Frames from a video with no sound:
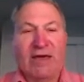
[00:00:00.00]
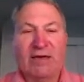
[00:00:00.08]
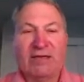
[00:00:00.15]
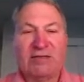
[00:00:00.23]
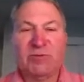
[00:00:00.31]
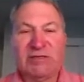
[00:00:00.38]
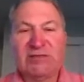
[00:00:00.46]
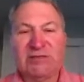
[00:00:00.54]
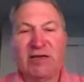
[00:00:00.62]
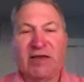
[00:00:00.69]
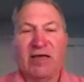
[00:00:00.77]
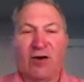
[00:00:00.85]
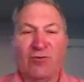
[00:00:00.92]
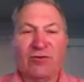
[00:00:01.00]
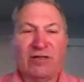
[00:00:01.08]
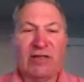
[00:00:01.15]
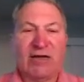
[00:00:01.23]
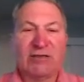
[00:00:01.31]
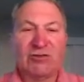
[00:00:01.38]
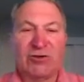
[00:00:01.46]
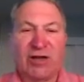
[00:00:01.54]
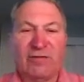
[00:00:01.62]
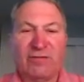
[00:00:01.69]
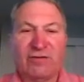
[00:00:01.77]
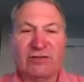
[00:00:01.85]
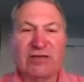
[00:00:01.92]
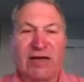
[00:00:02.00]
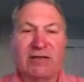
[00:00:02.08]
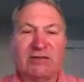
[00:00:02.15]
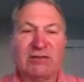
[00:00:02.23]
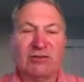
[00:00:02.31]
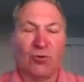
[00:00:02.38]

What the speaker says: and it's been sitting out in the desert ever since.